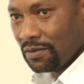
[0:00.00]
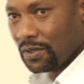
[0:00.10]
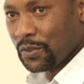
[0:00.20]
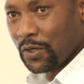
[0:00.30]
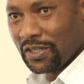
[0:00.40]

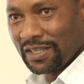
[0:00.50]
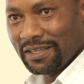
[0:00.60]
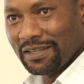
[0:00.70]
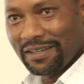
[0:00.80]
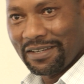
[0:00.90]
what do you call
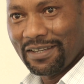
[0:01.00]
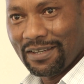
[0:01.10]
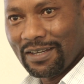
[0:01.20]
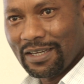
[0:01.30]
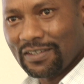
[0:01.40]

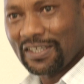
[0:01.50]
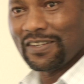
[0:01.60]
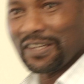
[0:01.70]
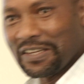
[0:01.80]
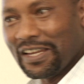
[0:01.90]

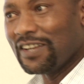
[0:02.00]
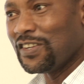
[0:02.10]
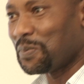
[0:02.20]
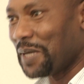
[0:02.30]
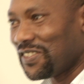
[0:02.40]
the
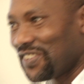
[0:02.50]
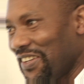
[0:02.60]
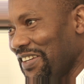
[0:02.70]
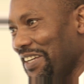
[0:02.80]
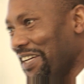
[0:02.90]
landing space,
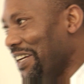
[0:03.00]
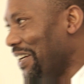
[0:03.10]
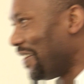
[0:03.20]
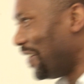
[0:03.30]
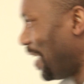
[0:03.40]
the